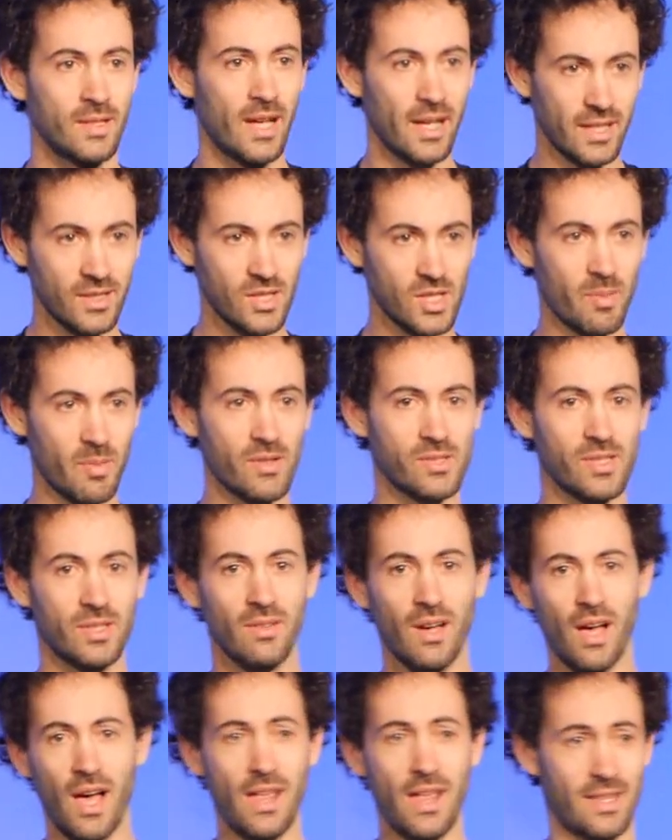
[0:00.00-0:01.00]
I can just about see,
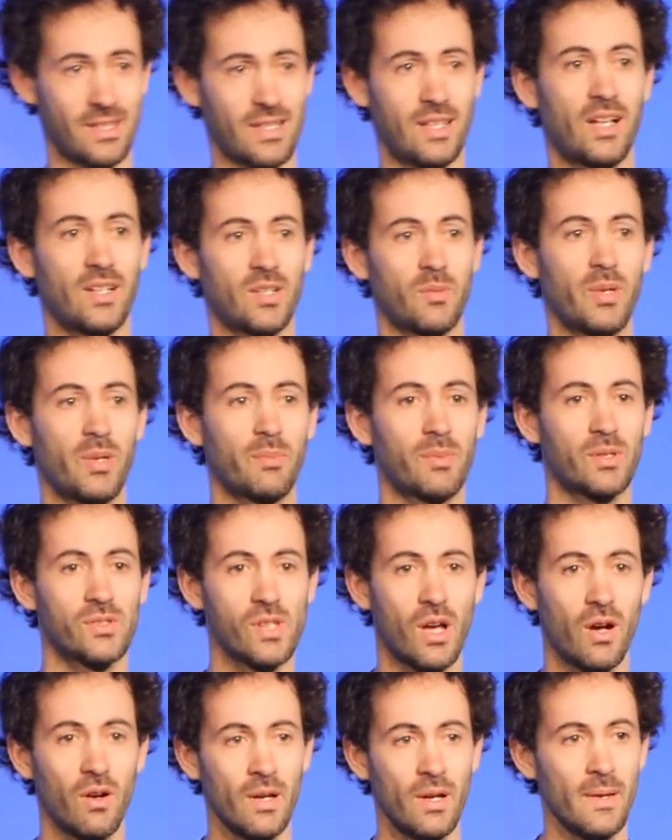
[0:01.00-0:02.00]
ah, there's a lot of people.
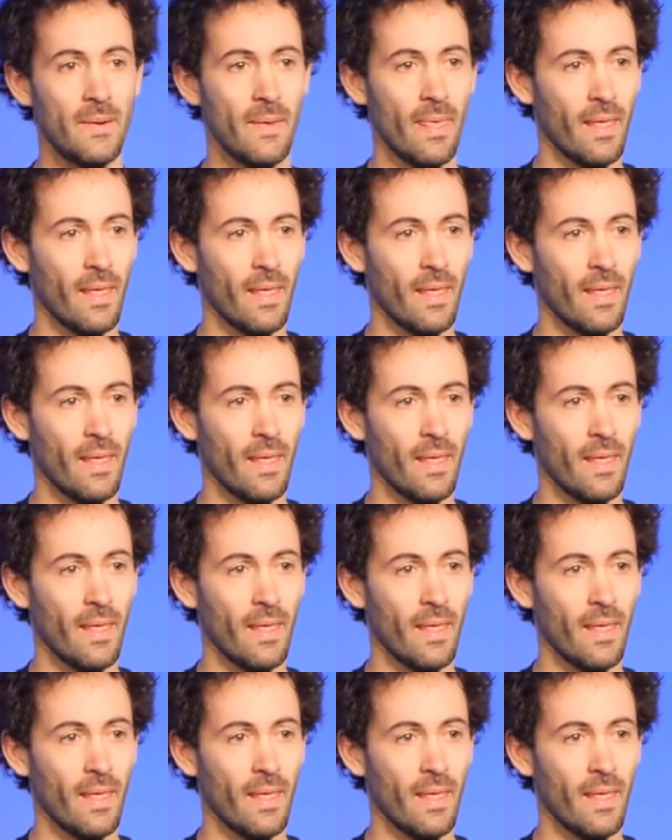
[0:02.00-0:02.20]
So,